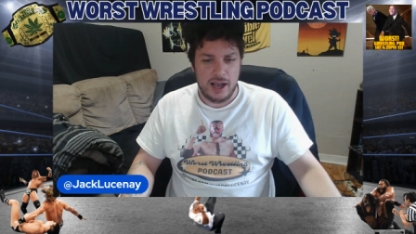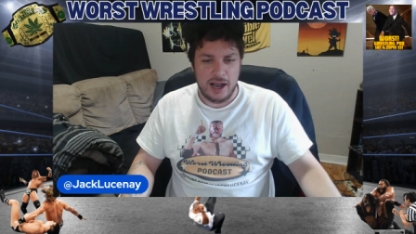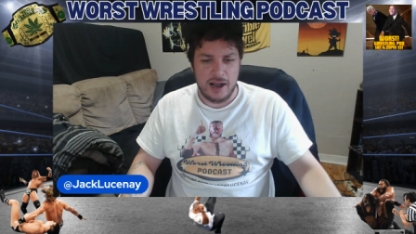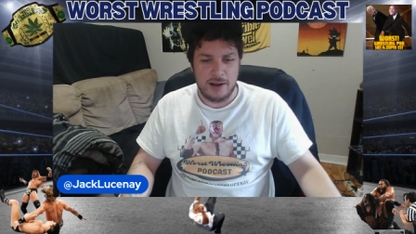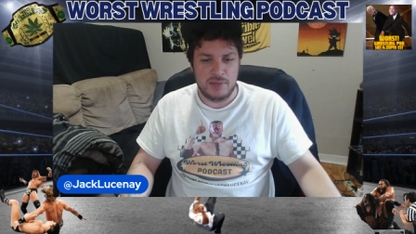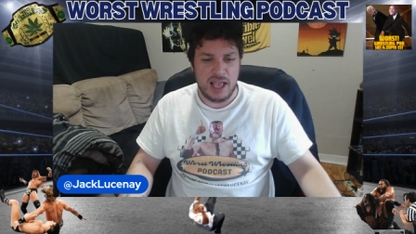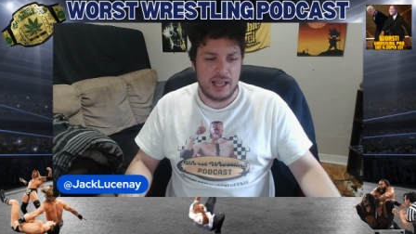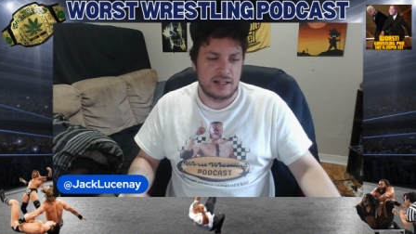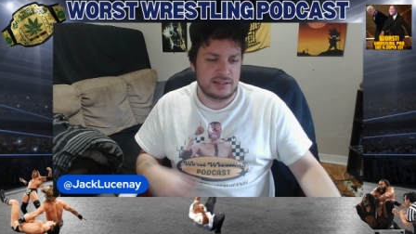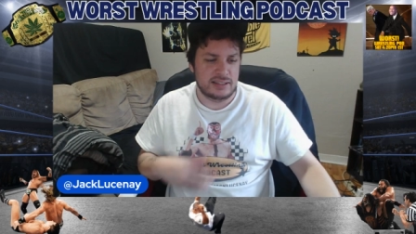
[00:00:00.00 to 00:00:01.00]
And
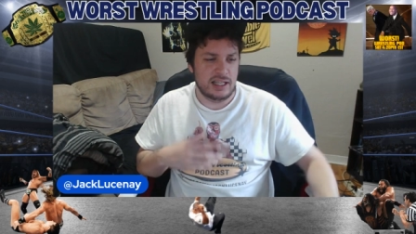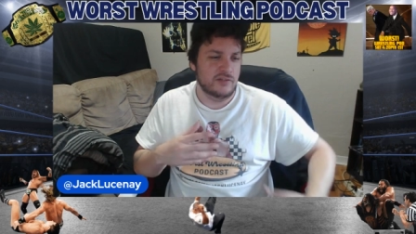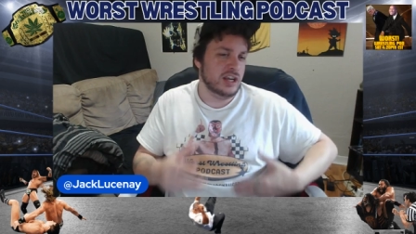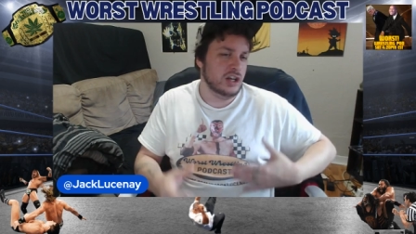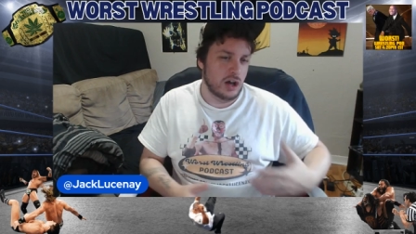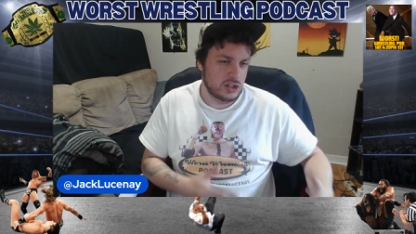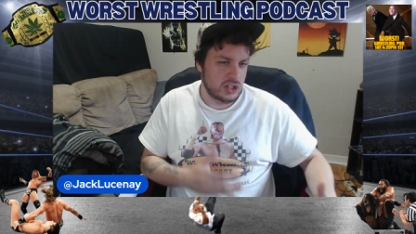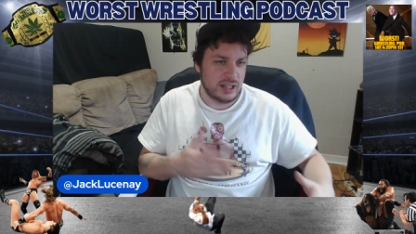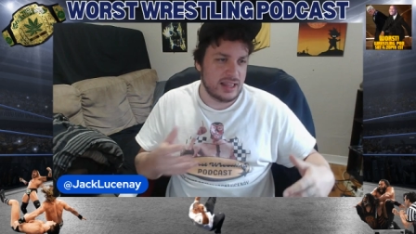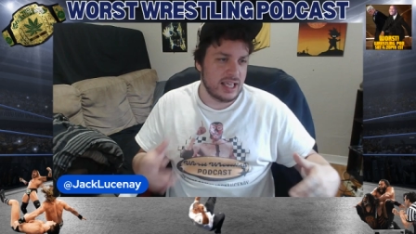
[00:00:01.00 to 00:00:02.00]
instead of
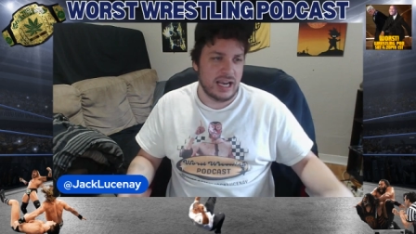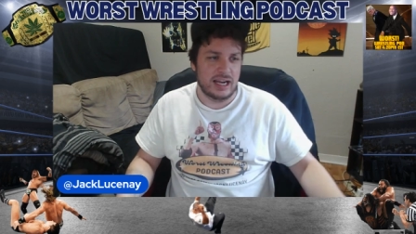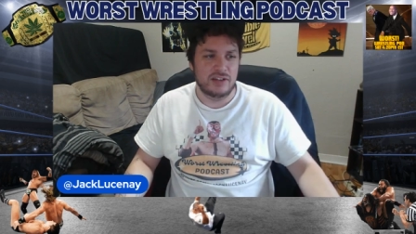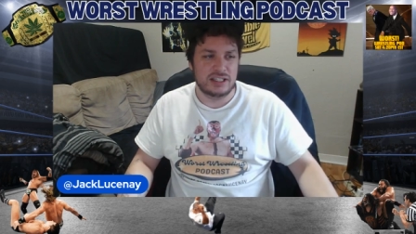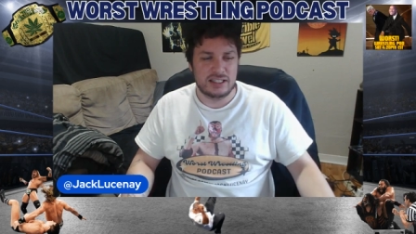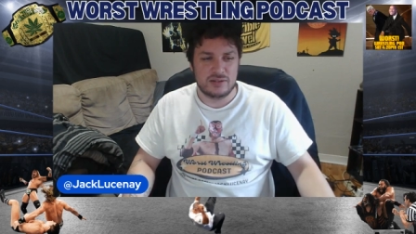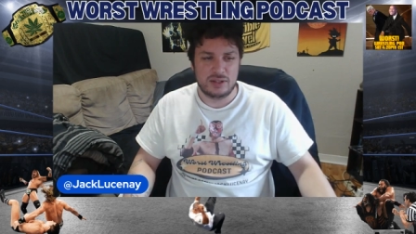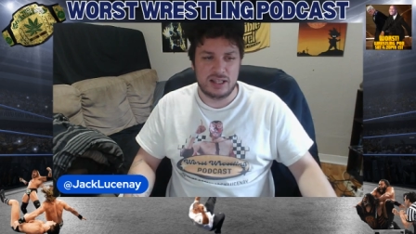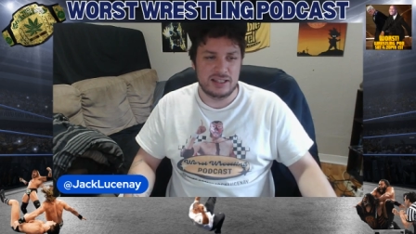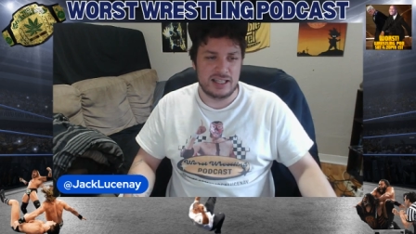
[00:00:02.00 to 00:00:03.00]
acknowledging that they kind of exist
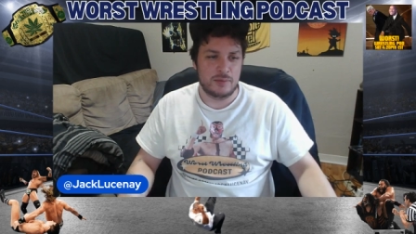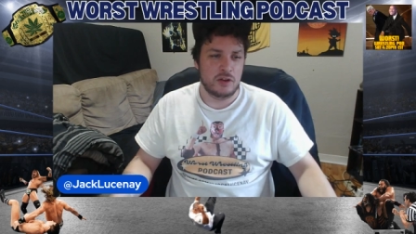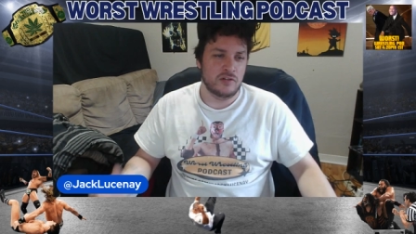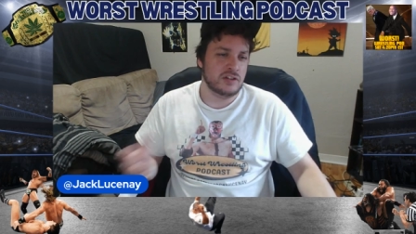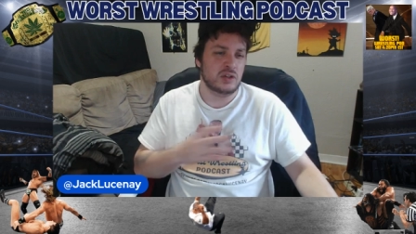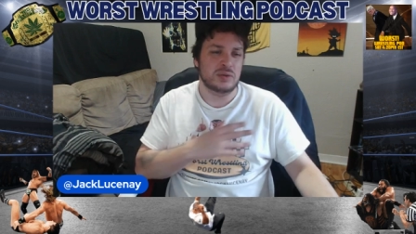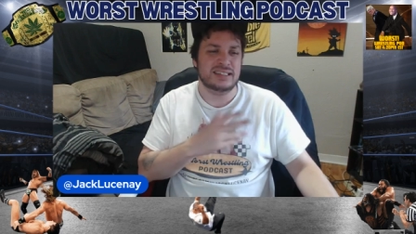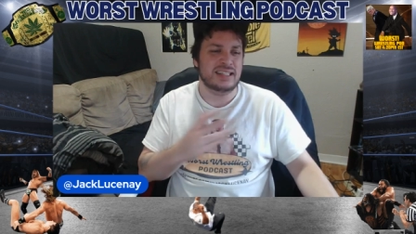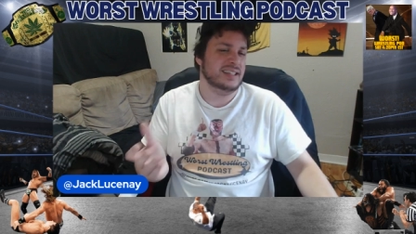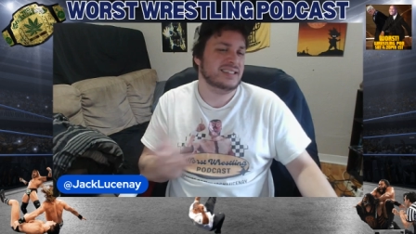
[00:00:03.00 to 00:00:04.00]
within the same universe, you would
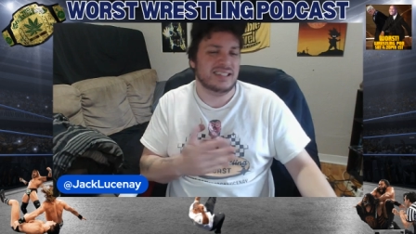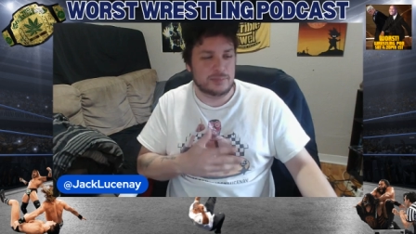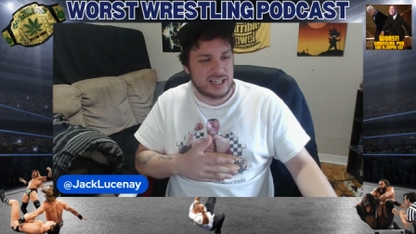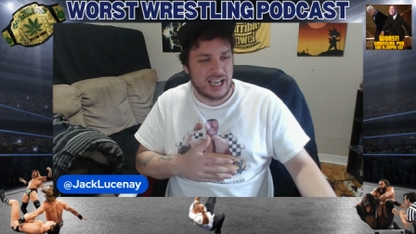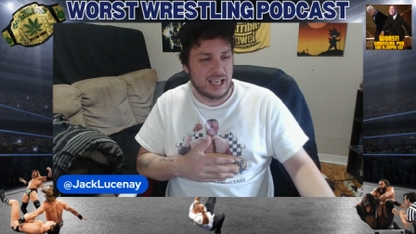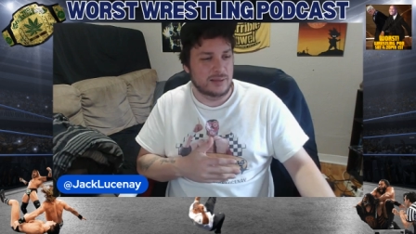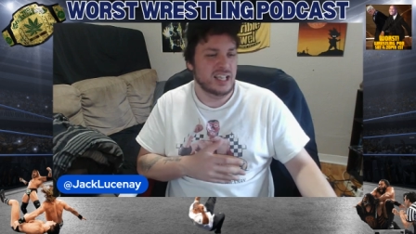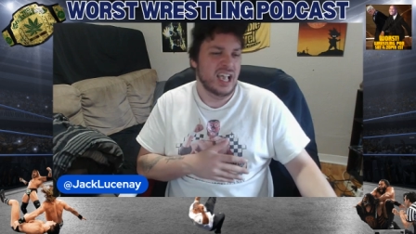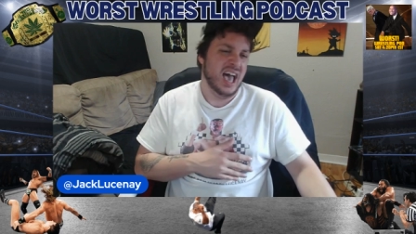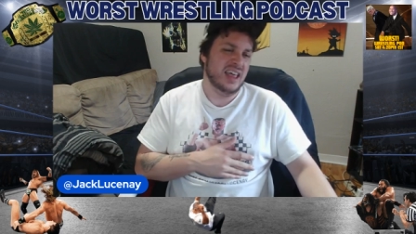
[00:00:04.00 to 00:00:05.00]
see it
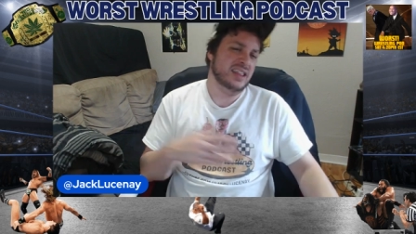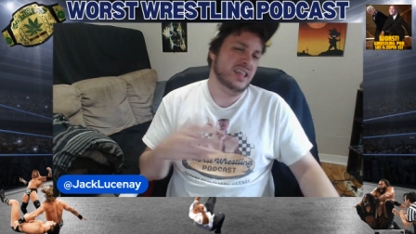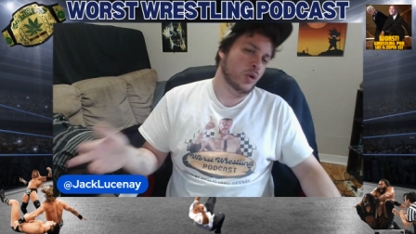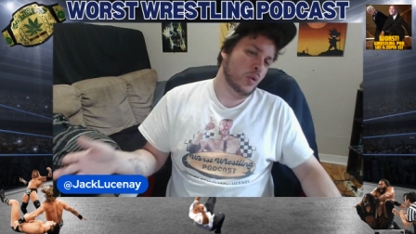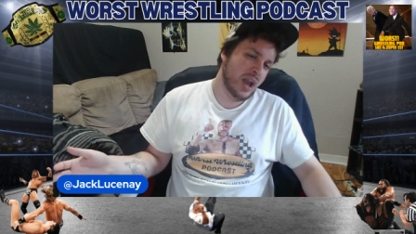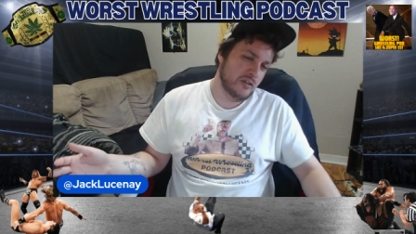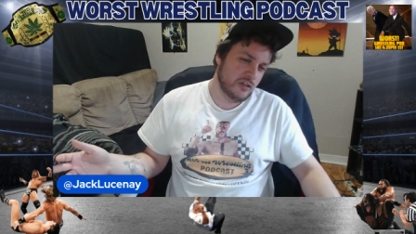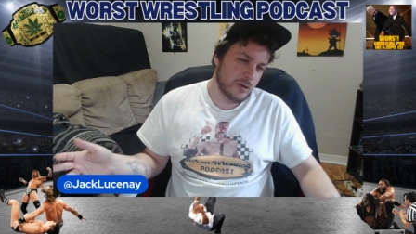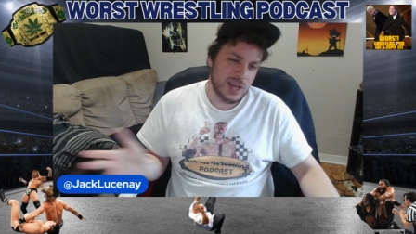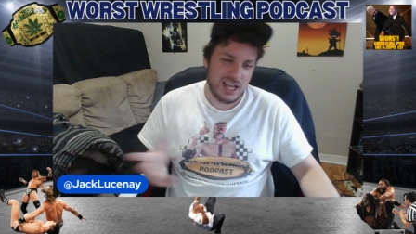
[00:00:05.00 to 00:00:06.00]
sometimes and then they go away
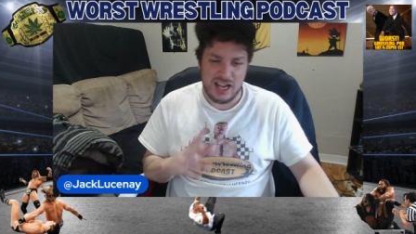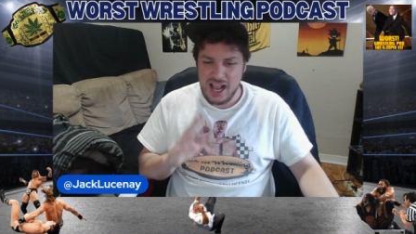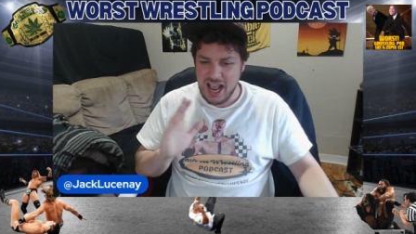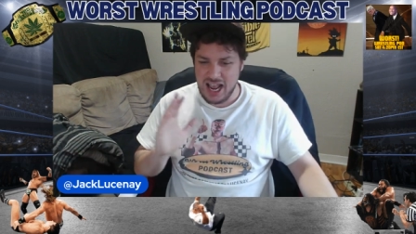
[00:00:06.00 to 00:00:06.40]
from it.